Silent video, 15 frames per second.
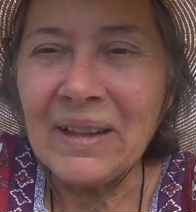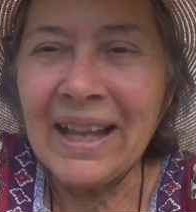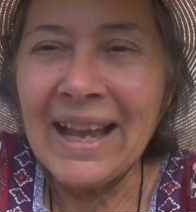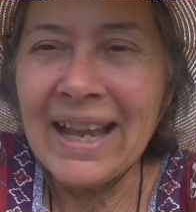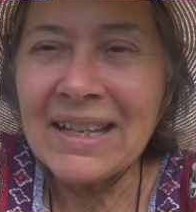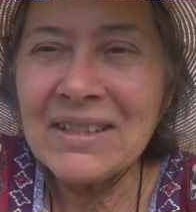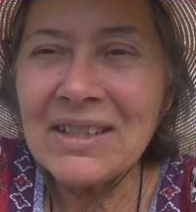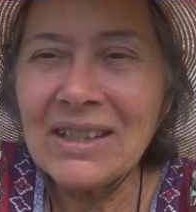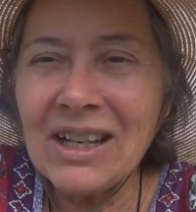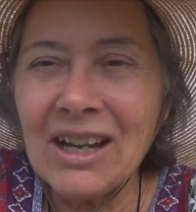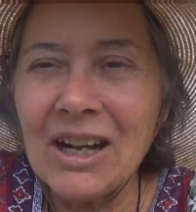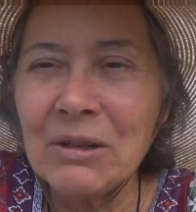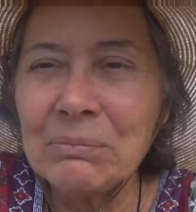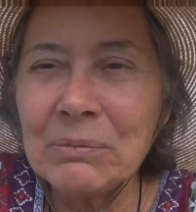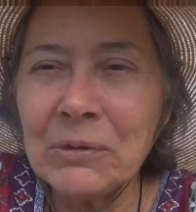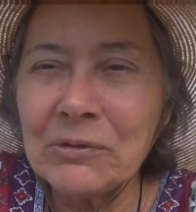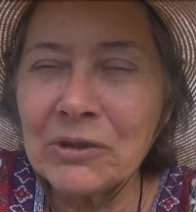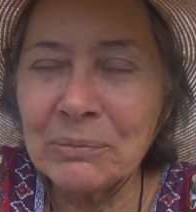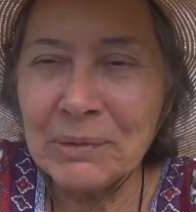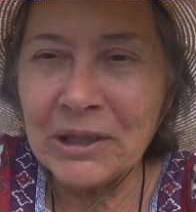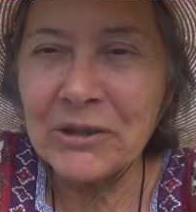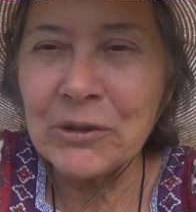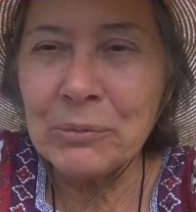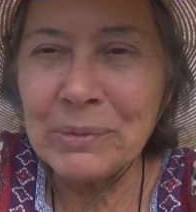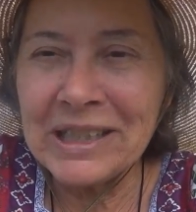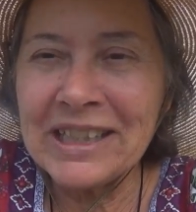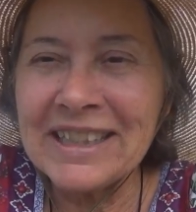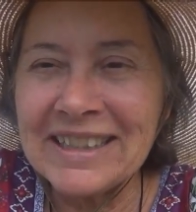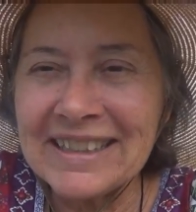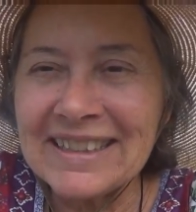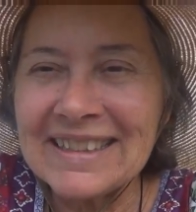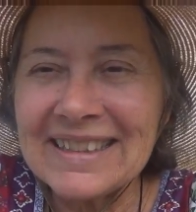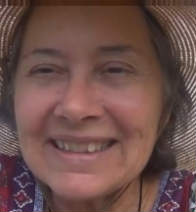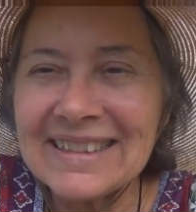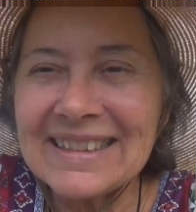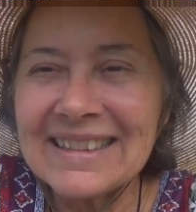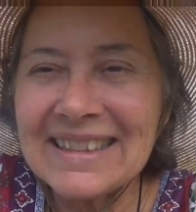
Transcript: has to come from other beings.